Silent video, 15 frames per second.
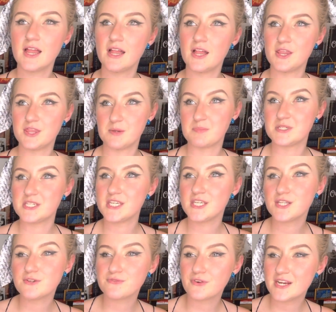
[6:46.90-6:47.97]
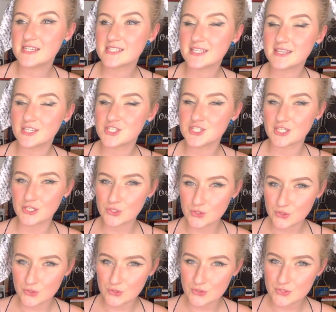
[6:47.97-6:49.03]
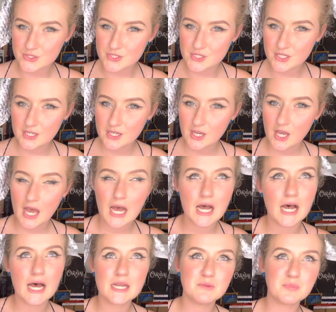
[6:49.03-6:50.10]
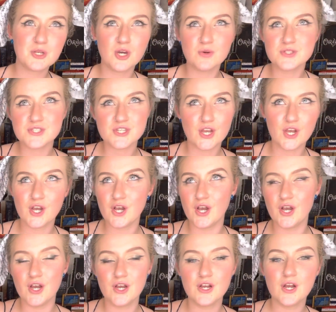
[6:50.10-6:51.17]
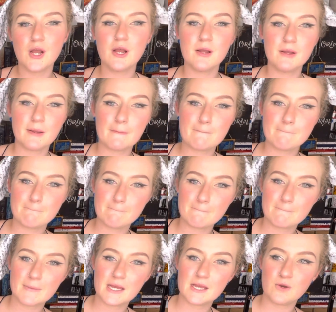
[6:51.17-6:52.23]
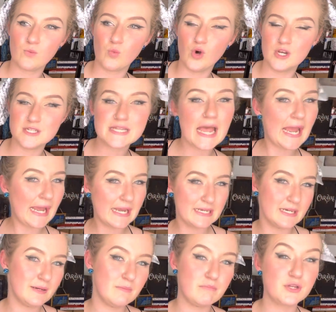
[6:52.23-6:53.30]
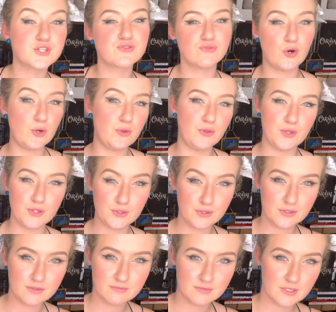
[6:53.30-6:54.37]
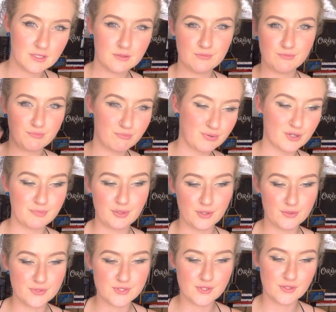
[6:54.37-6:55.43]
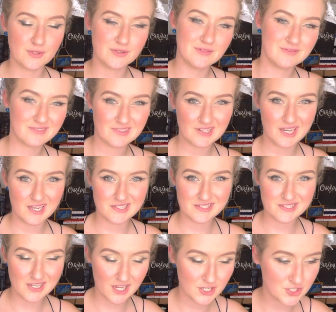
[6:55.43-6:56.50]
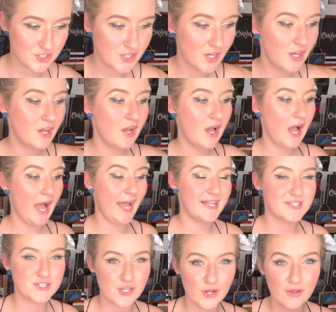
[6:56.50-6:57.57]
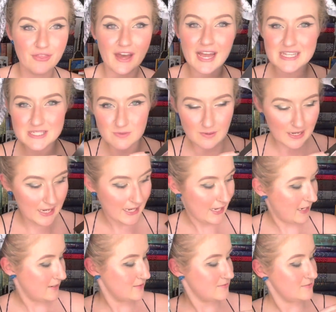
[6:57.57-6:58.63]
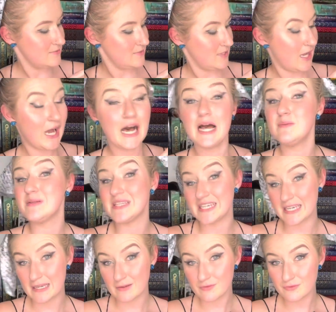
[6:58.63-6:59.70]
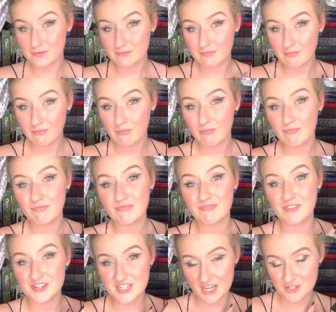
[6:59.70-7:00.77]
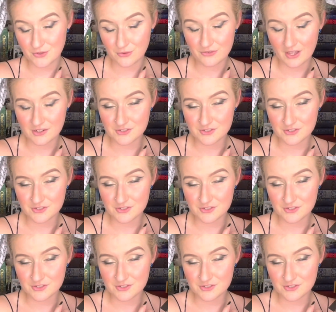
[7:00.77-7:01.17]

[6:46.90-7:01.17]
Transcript: the particular phrasing that she used, unbeknownst to her, was a betrothal proposal as such. And so that's why I believe the tattoo started